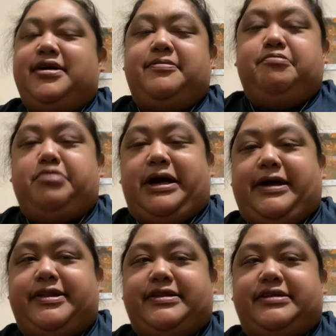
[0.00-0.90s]

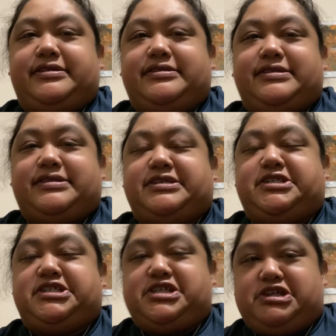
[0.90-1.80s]
But
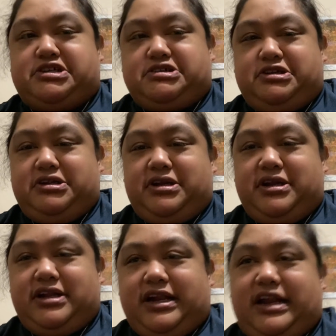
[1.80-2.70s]
this year,
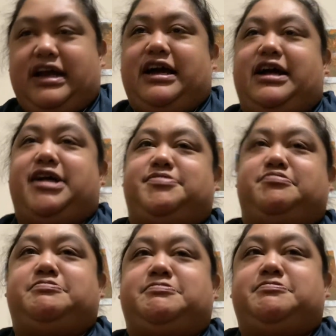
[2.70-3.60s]
um,
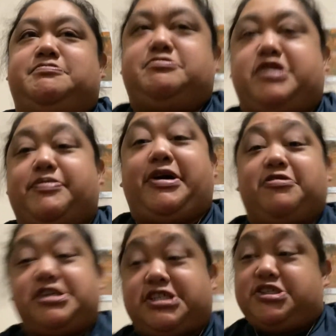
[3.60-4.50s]
one of my
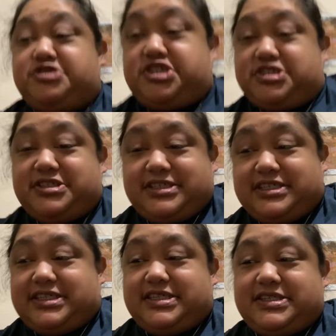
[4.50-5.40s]
resolutions
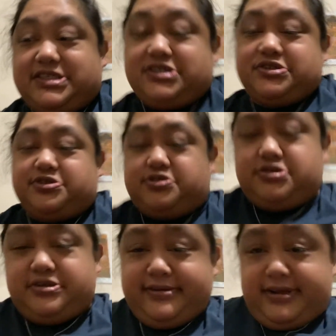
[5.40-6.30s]
is to
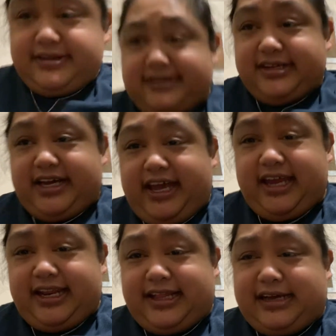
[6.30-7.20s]
hit
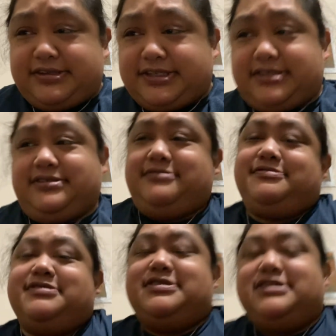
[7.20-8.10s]
a thousand,
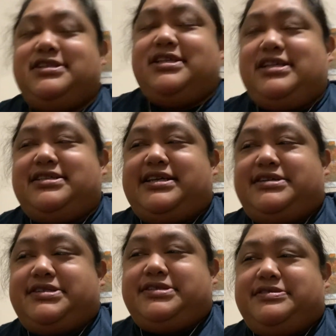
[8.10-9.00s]
hit a
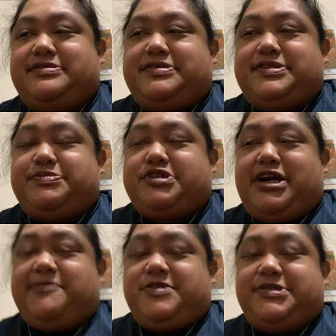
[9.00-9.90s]
thousand
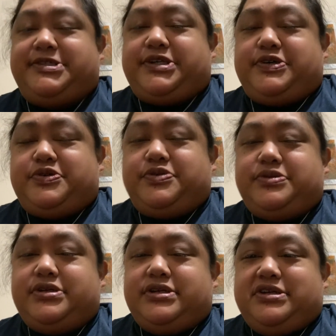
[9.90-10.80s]
subscribers. So
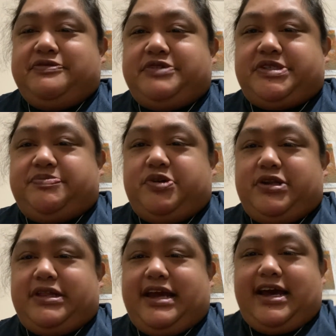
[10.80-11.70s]
if you
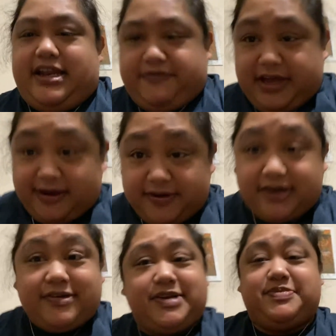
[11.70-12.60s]
support that, if you haven't
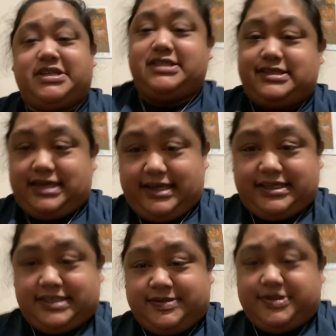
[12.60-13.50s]
already, please like
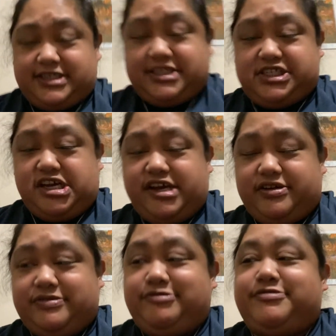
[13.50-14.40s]
and sub to this channel